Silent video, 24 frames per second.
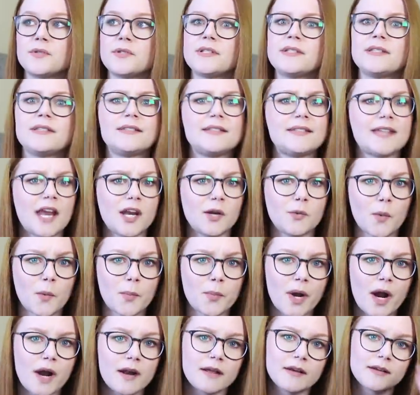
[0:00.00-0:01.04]
or sustainable
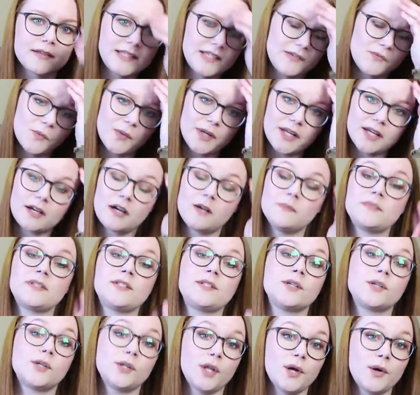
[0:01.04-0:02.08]
products, even when it comes
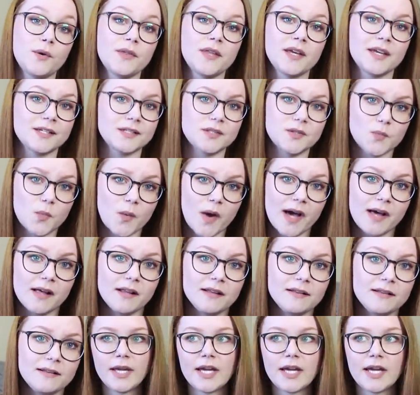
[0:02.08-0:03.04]
to clothing as well,